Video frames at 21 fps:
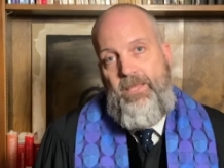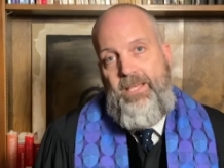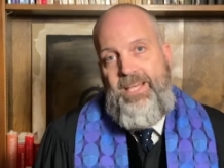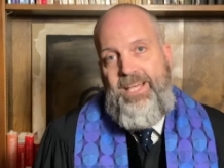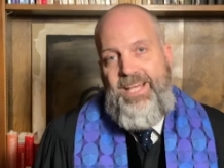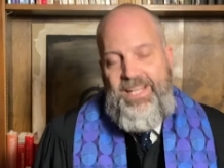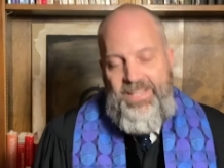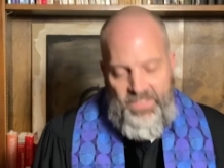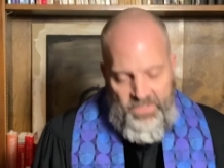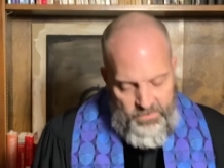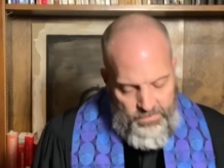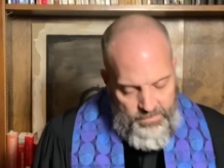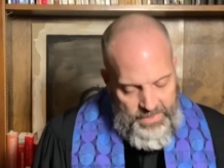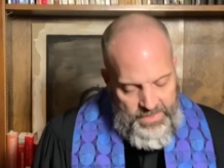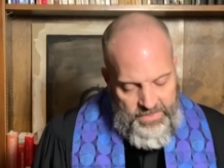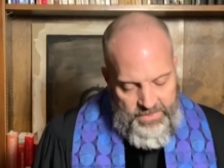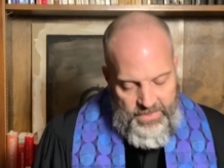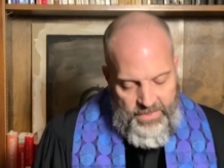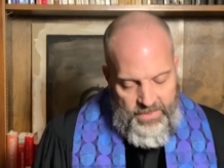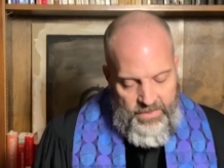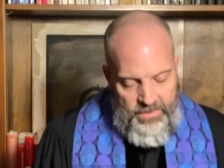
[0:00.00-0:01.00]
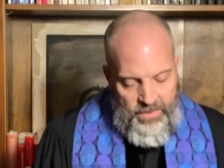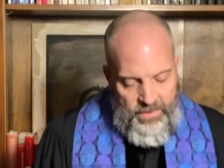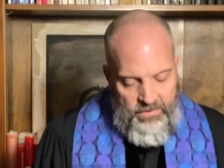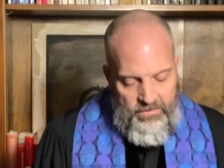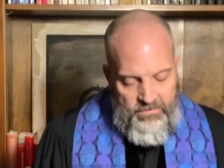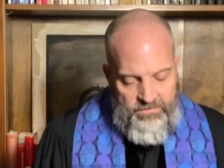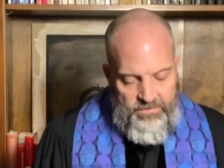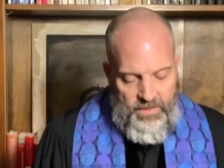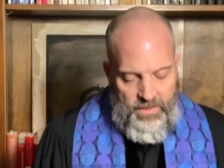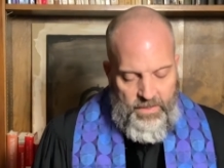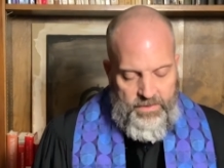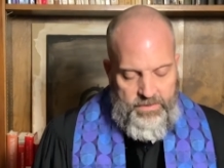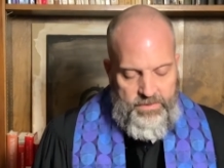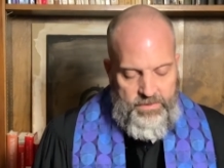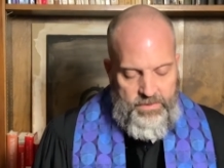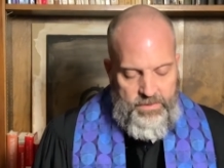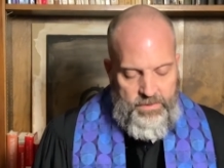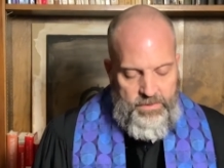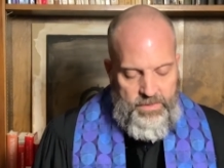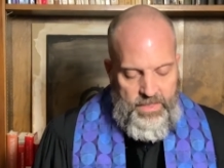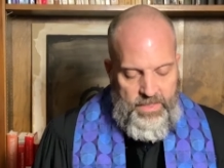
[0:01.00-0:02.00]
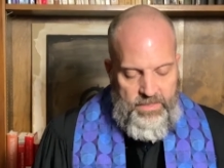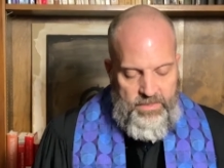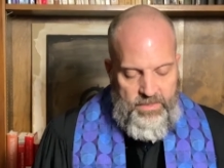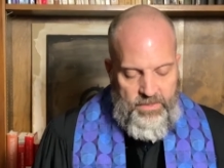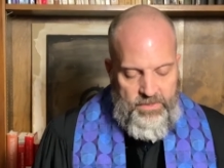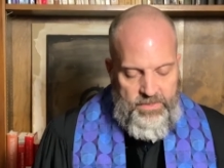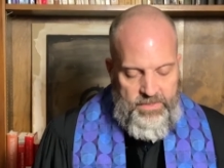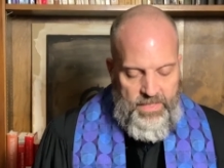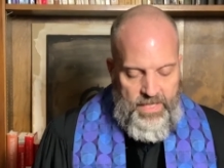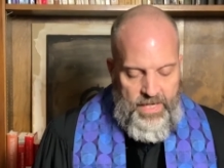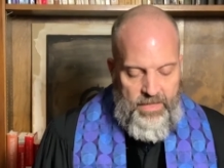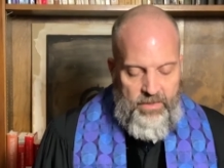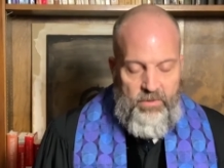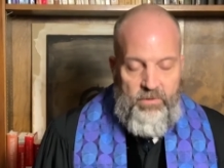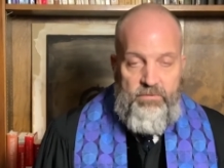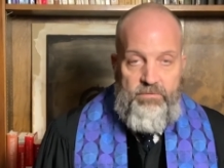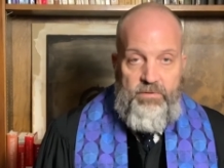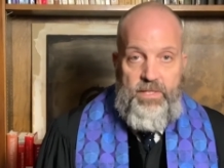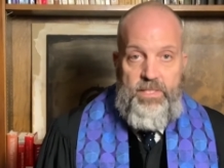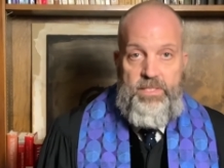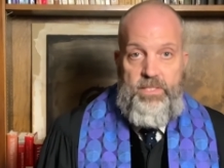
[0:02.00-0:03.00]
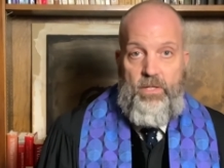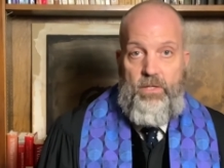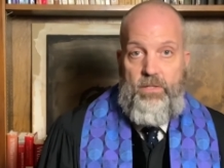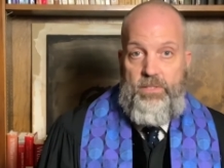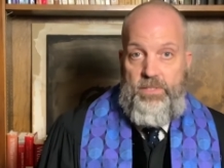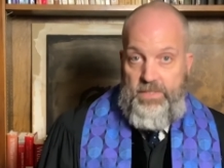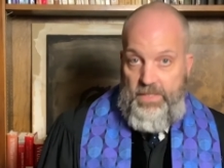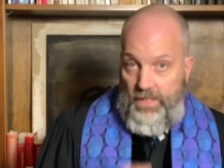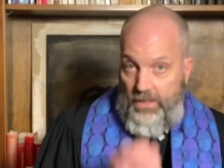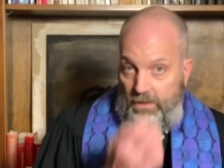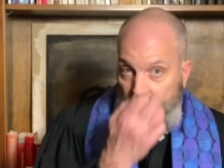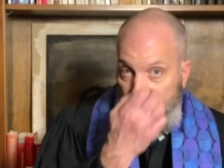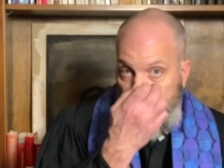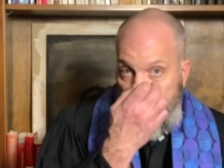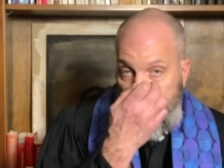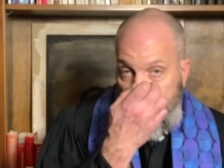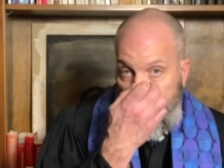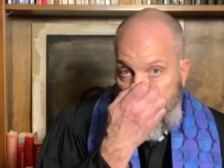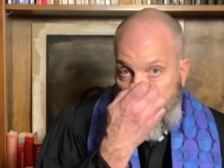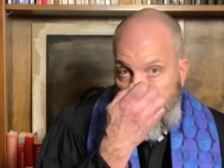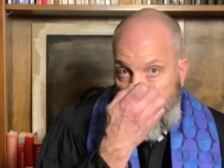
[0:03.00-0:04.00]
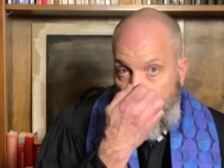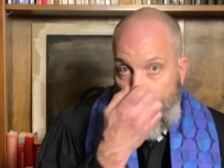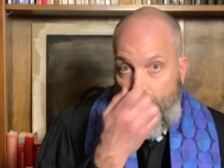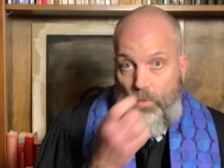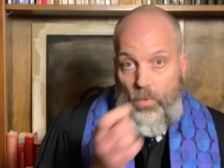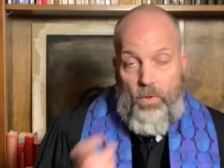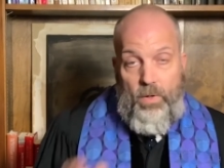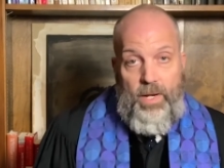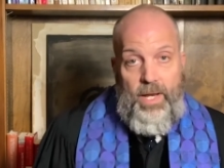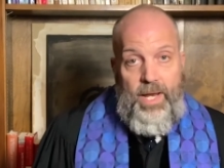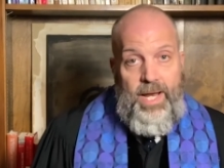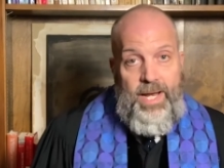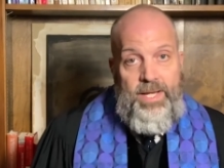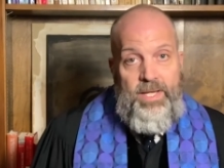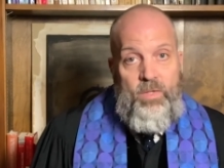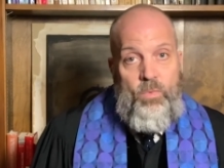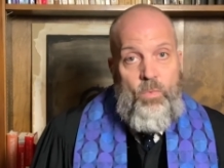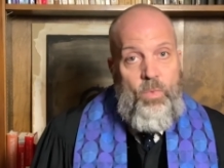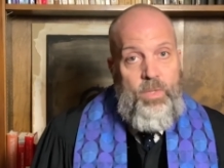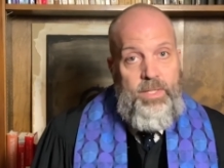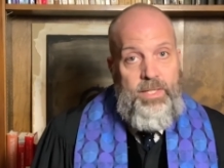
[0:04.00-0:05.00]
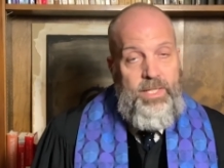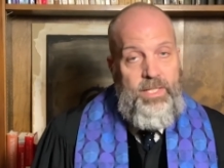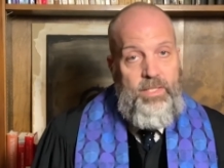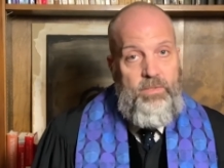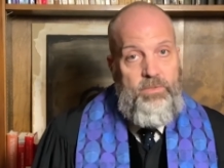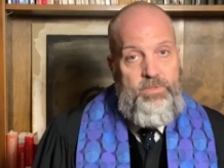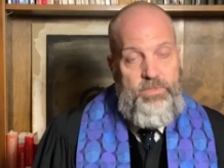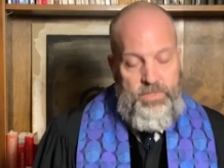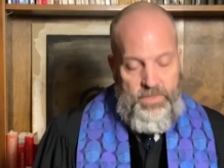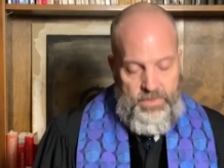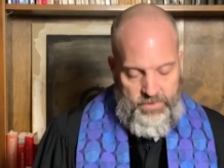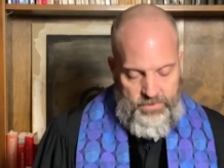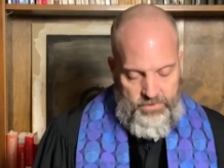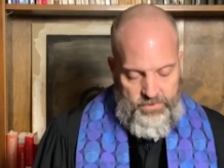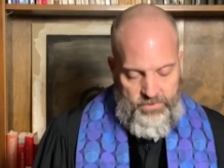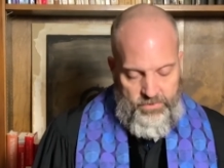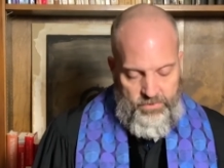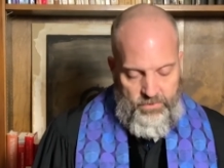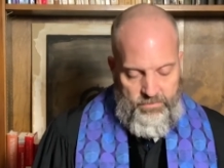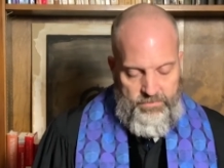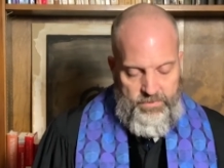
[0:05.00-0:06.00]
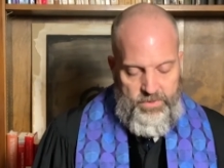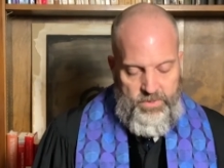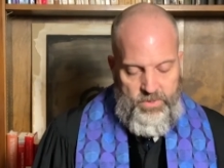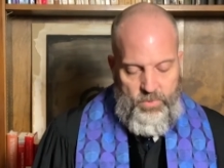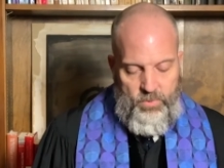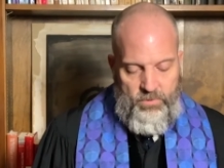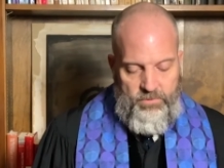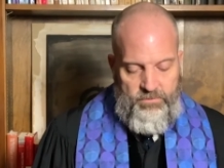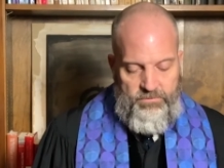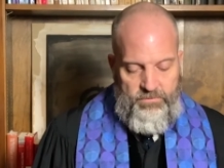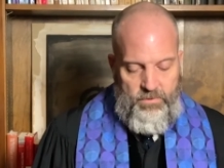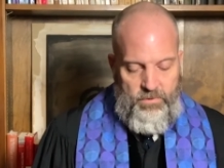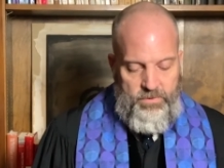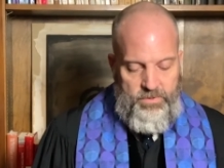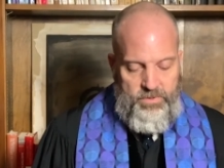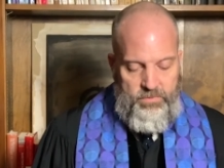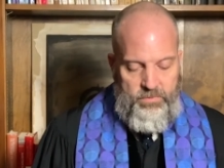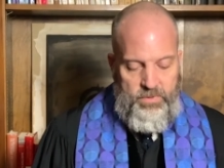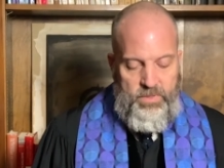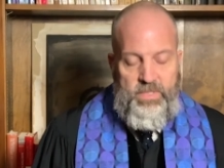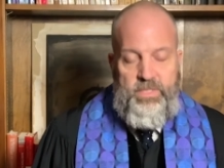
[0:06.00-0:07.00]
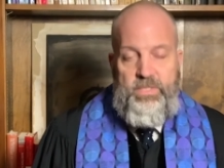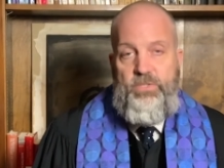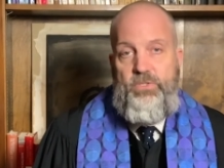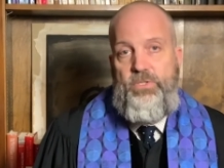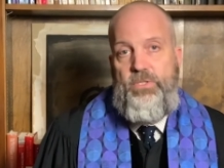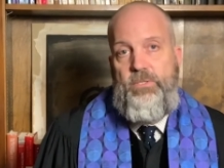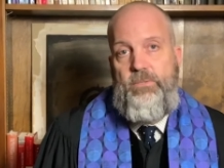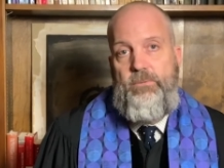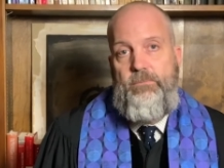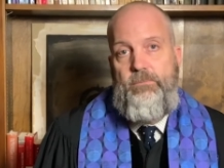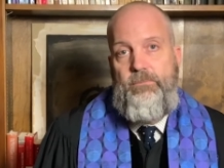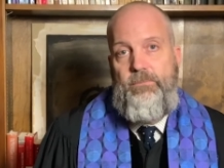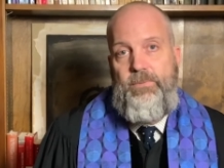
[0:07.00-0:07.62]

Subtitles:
And this means that none of us need to sacrifice ourselves or anyone else in service to a false religion.